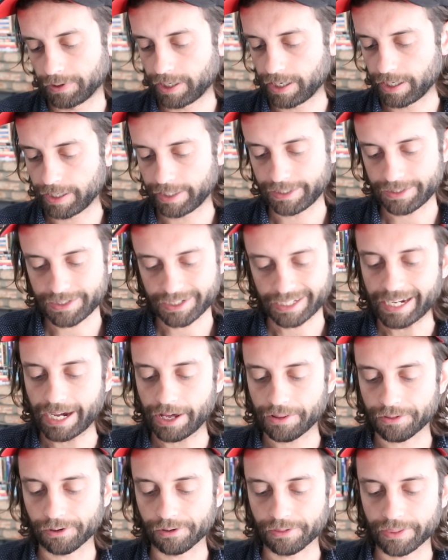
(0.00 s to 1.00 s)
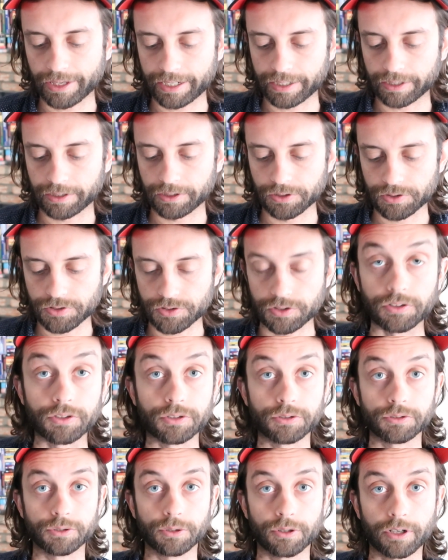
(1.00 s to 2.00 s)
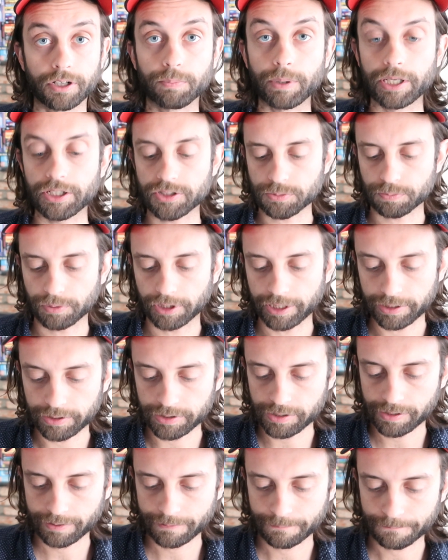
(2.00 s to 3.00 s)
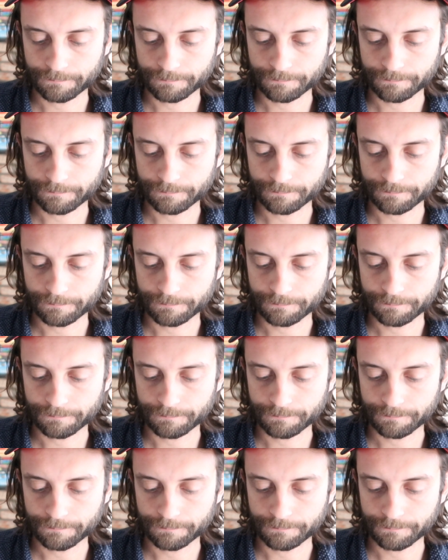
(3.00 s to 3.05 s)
eye to gather that it is a New York-based brand.